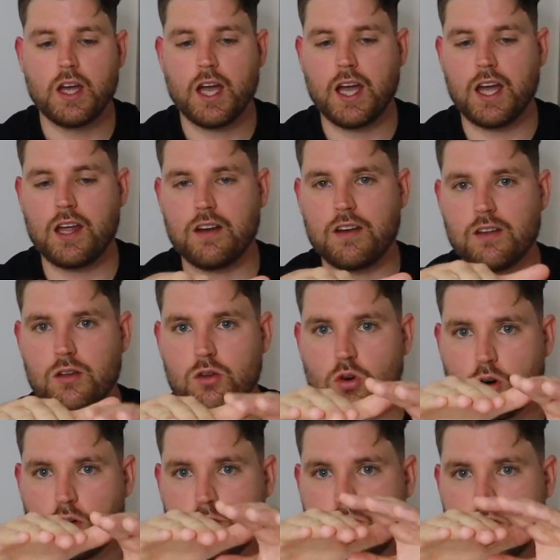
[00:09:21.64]
and
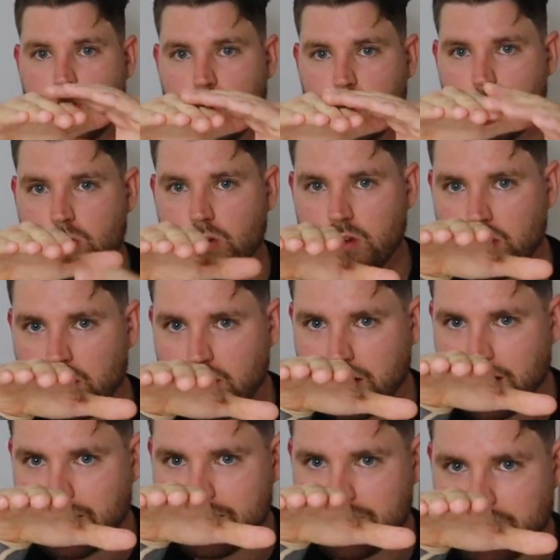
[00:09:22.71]
your view
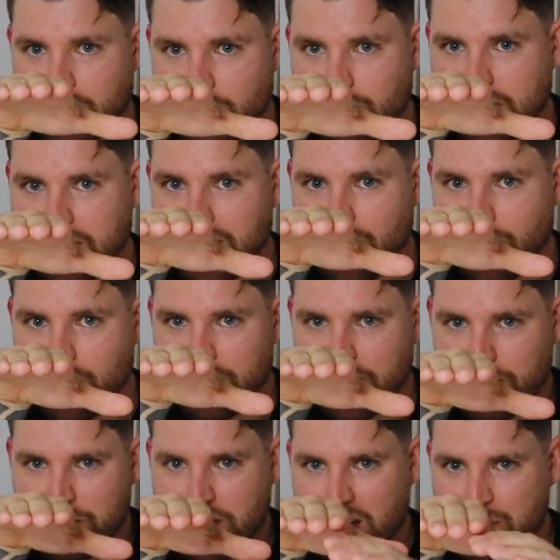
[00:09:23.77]
is literally
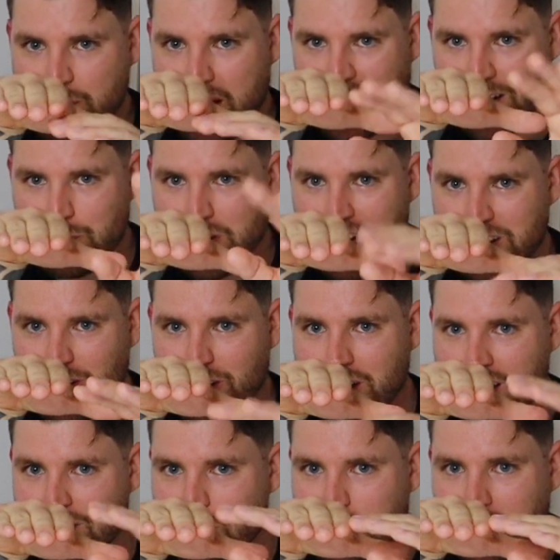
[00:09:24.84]
only of their back window
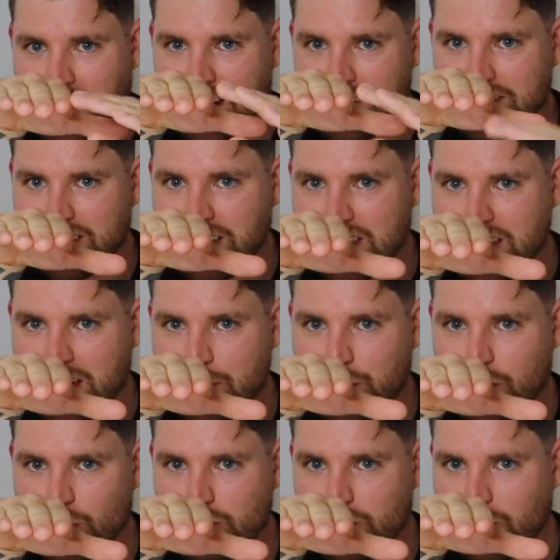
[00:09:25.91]
and you can't see their
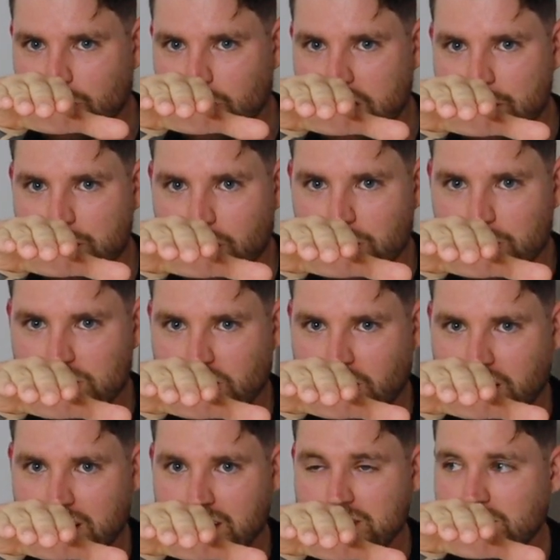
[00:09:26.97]
boot or their bottom
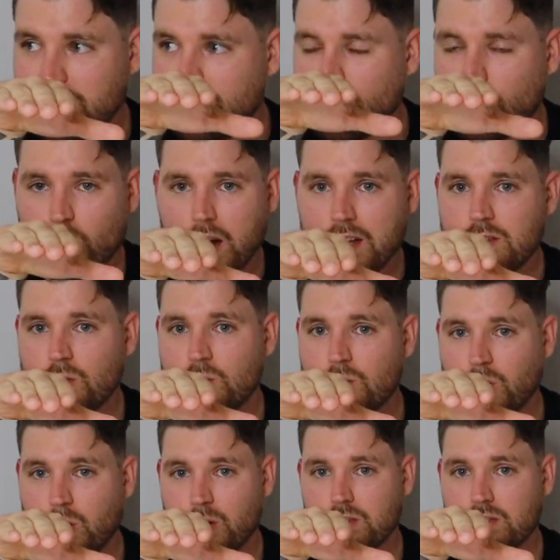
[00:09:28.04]
tires, you're way too
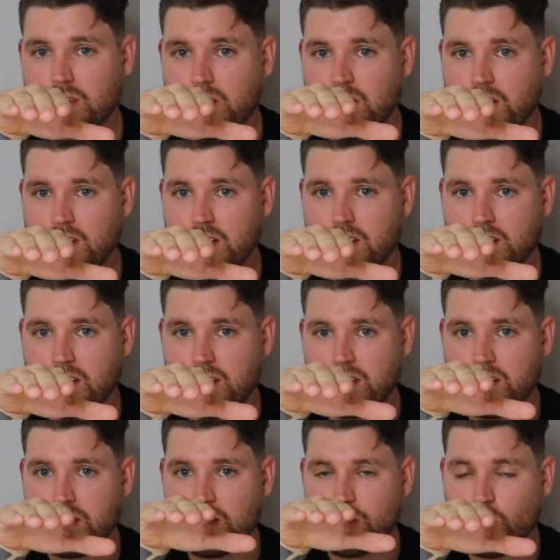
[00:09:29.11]
close.
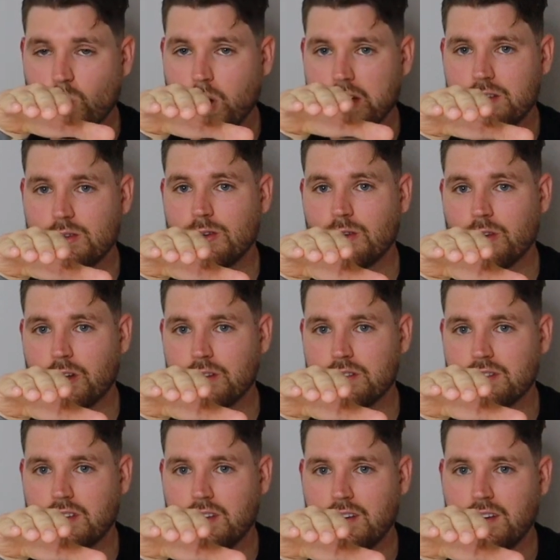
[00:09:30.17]
You're way too
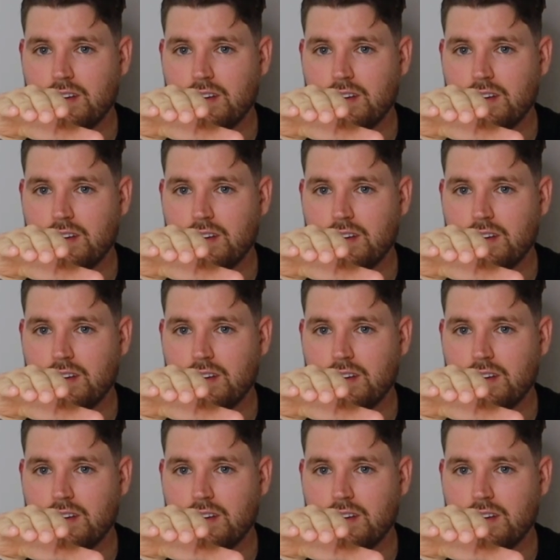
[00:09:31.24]
close.